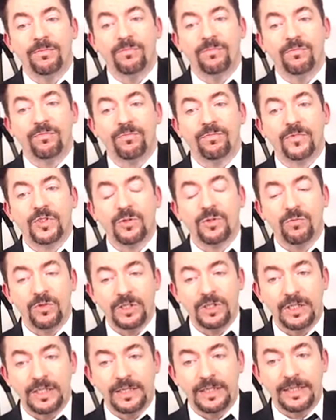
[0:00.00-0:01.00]
some
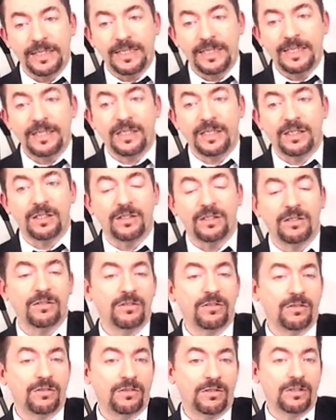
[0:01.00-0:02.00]
really leading
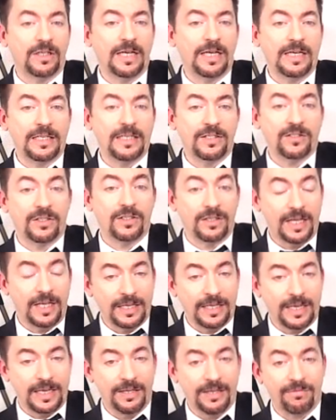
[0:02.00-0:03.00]
lights, like
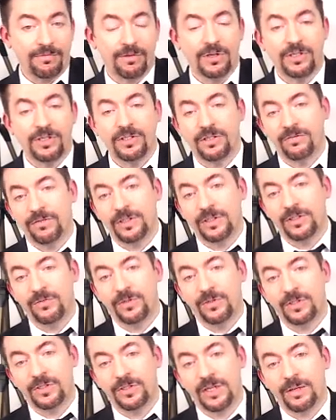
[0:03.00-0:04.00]
Catherine Austin Fitts, for
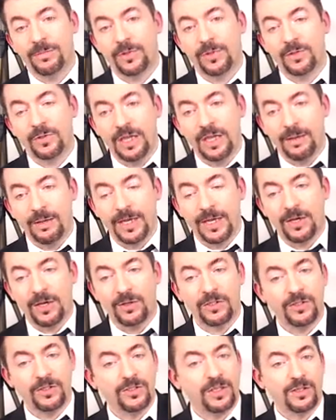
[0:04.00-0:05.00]
example, came out
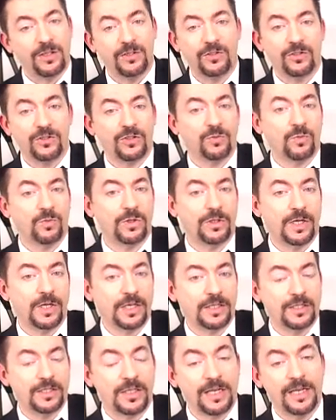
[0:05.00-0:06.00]
and said, this just will not
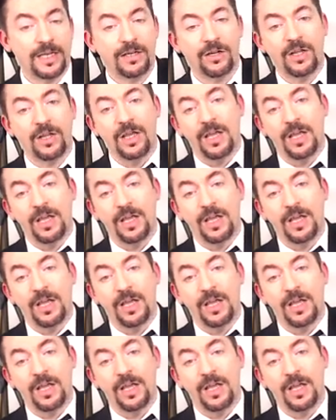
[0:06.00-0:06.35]
stand.